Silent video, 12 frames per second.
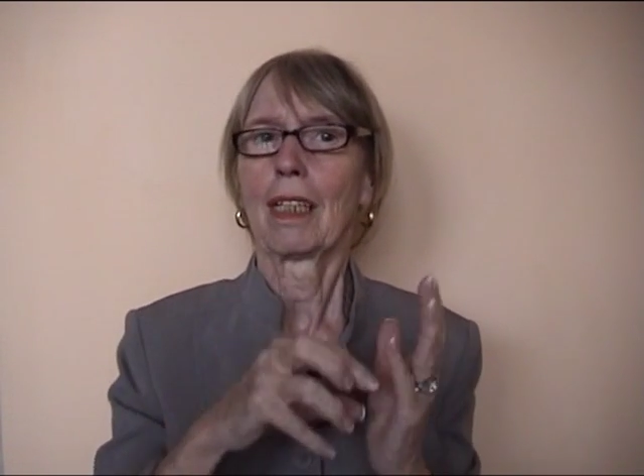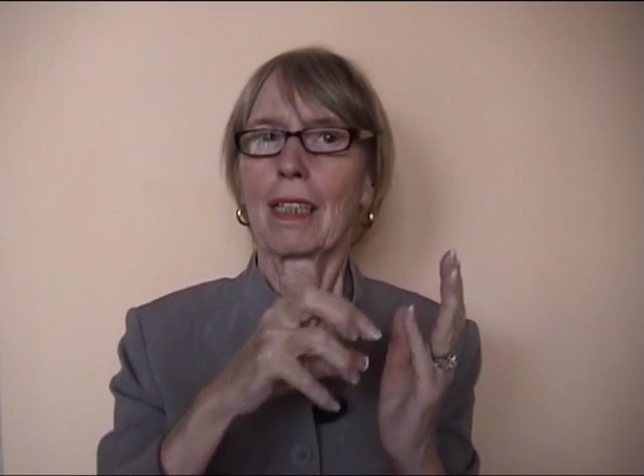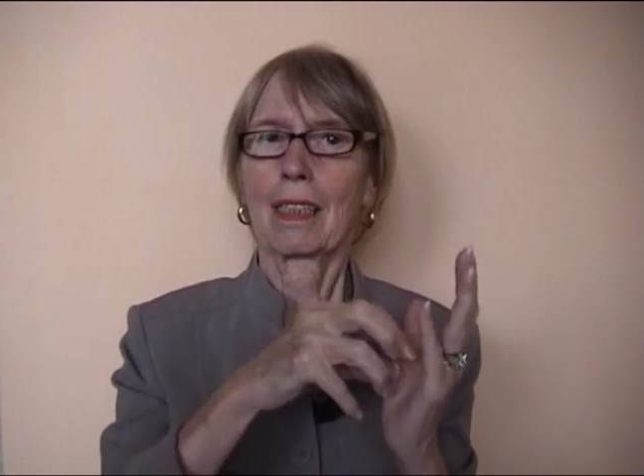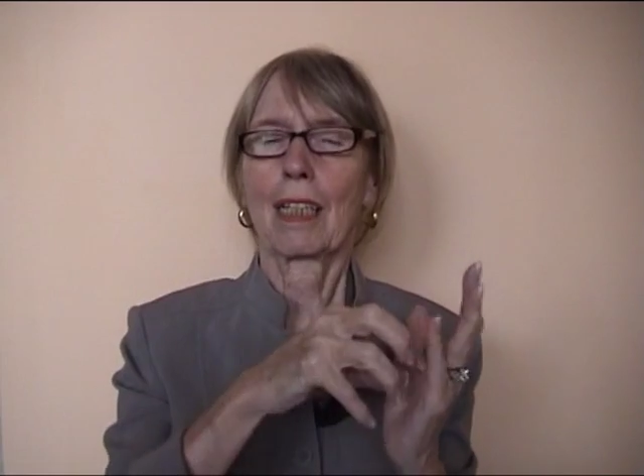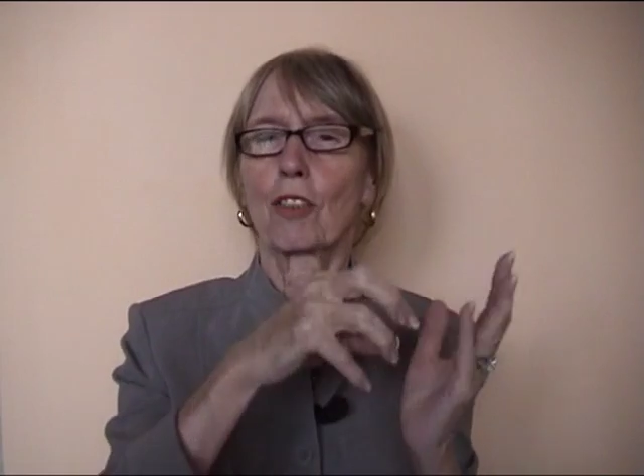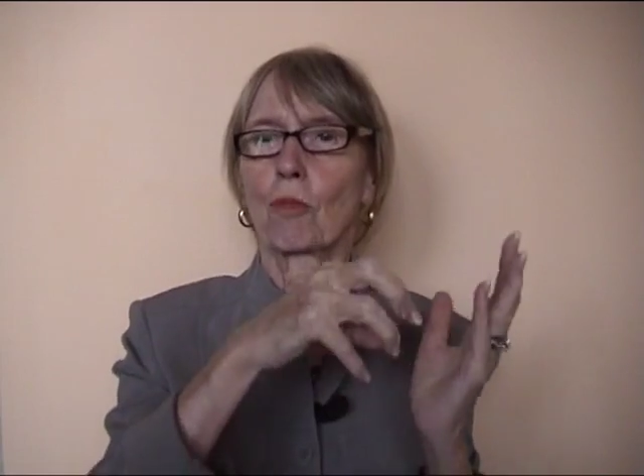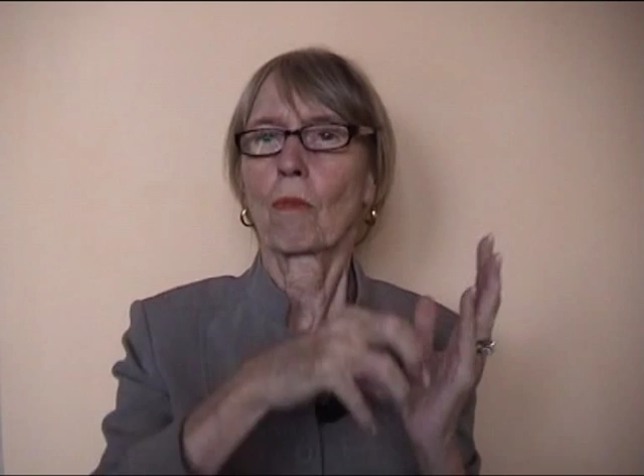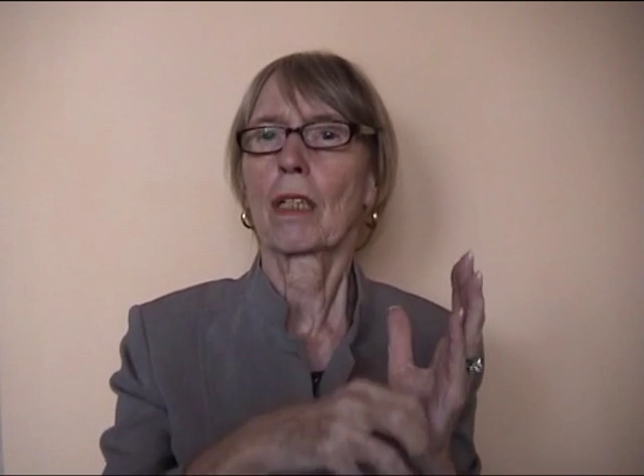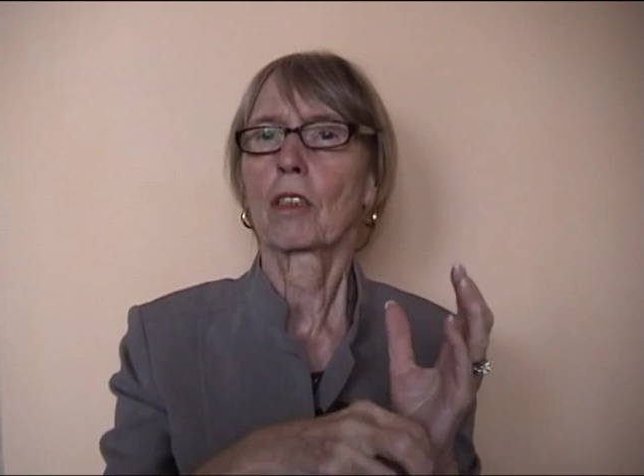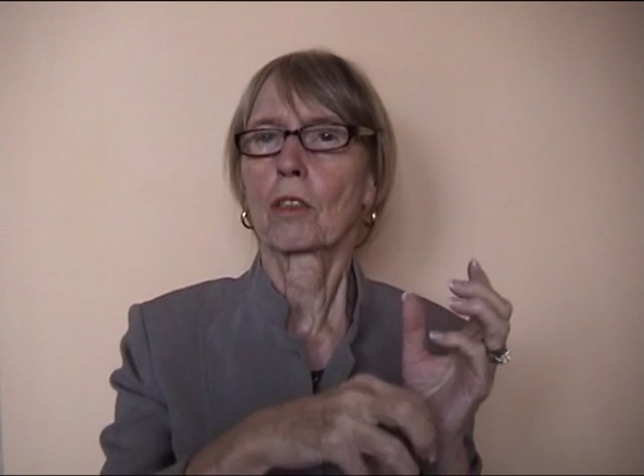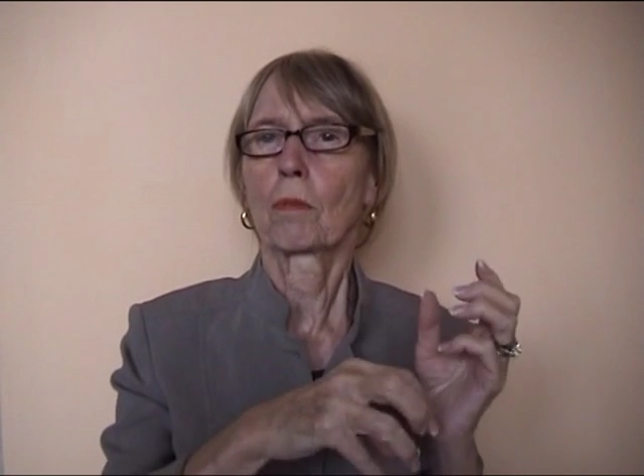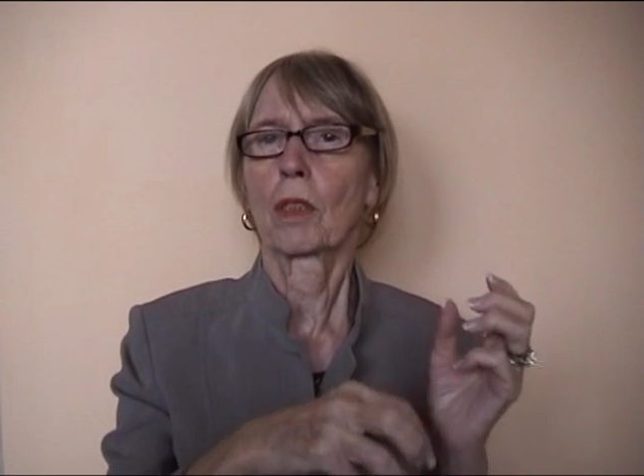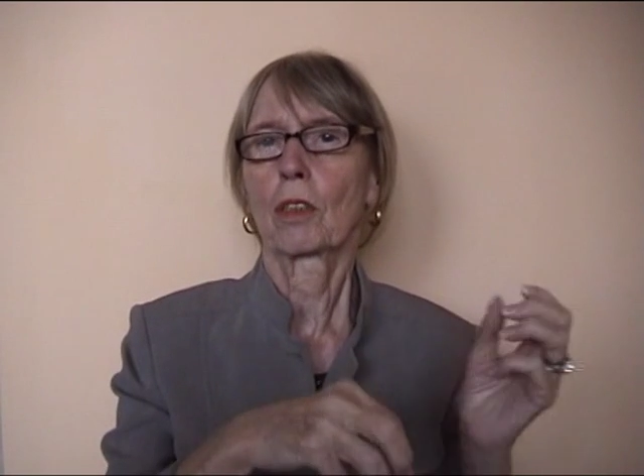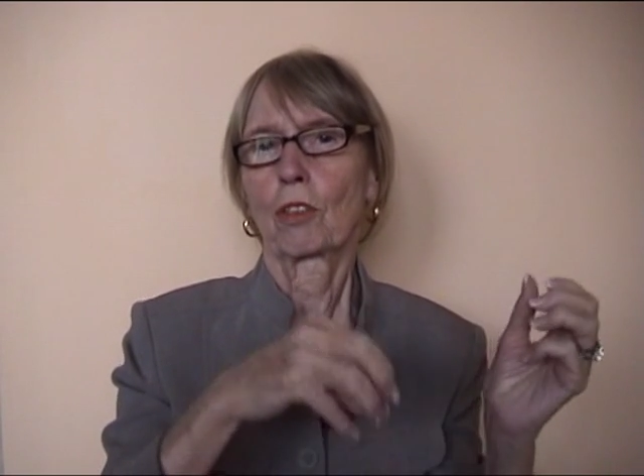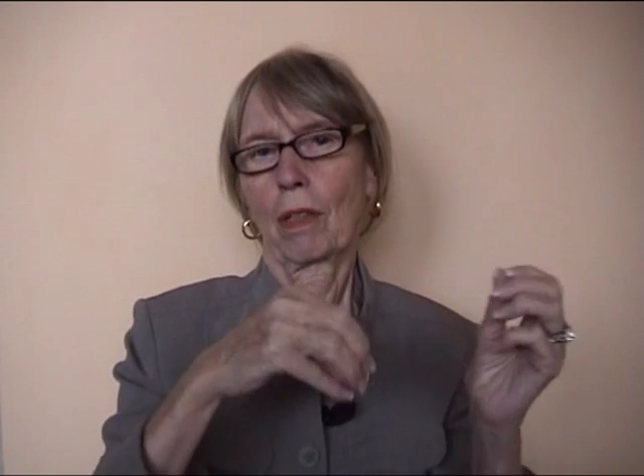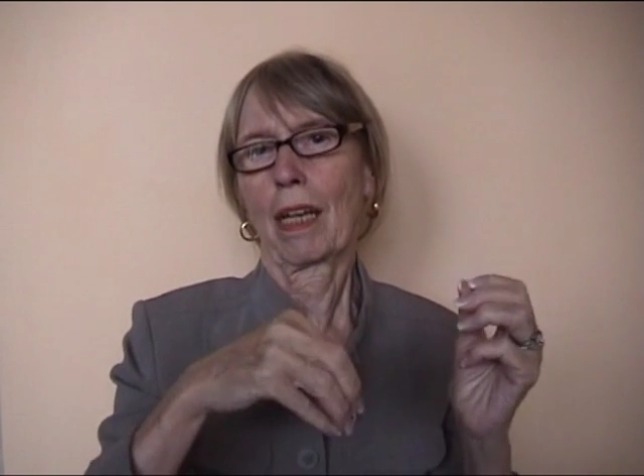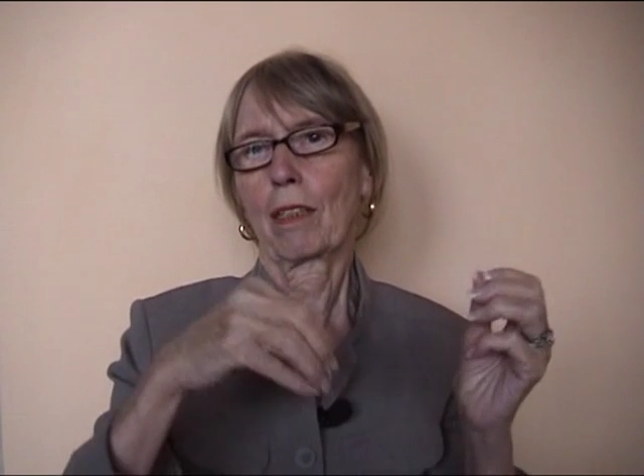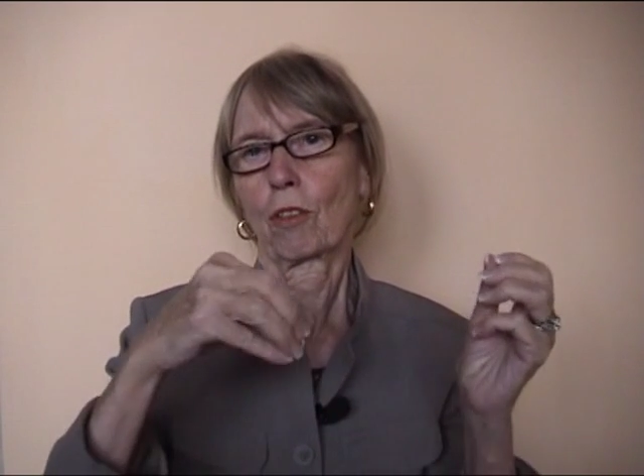it takes 1 month
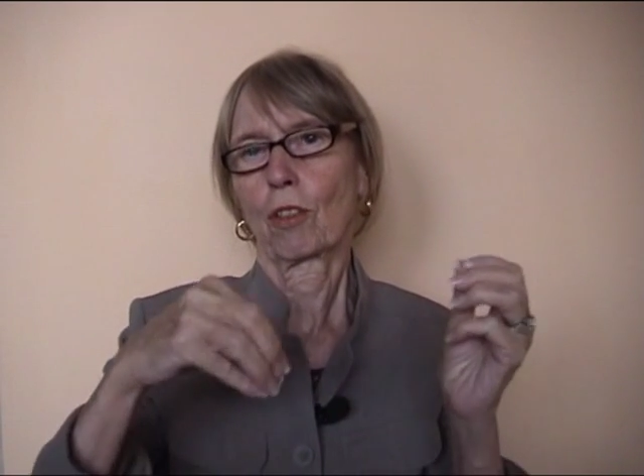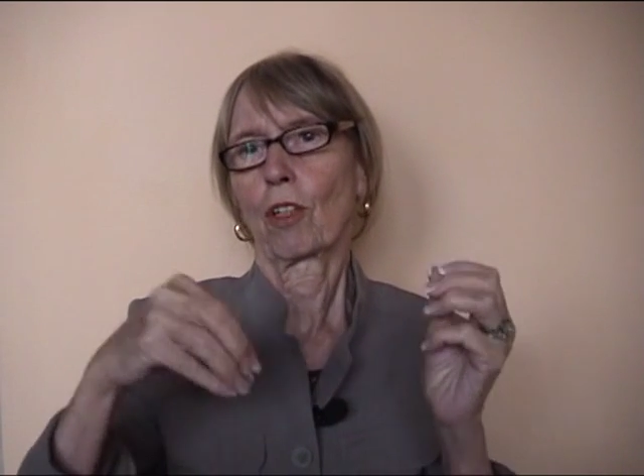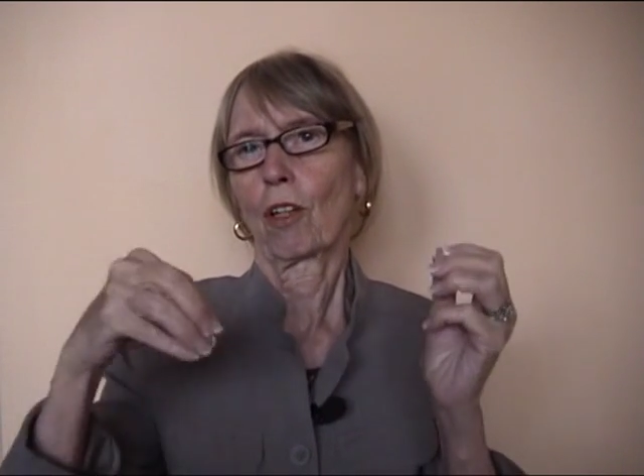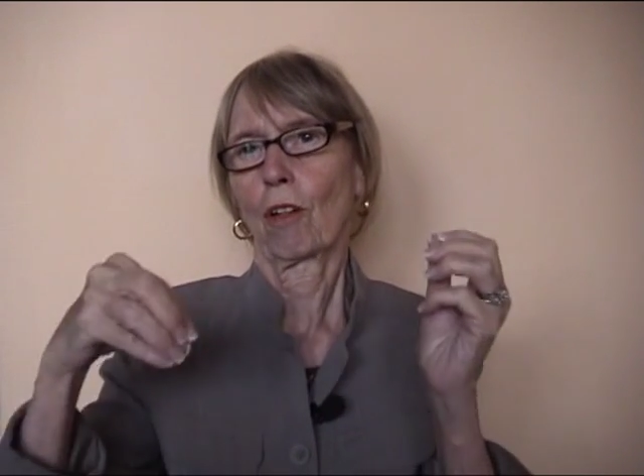to get